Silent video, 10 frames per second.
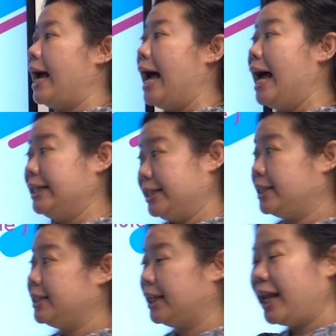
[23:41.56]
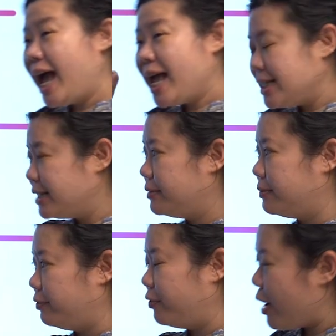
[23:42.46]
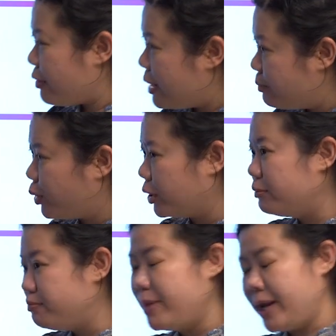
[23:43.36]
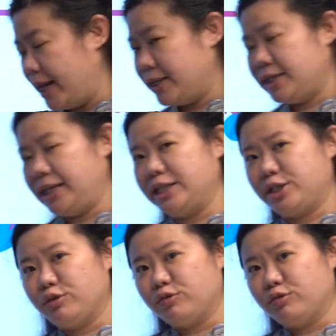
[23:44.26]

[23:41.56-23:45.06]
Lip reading: And the last very important minute is to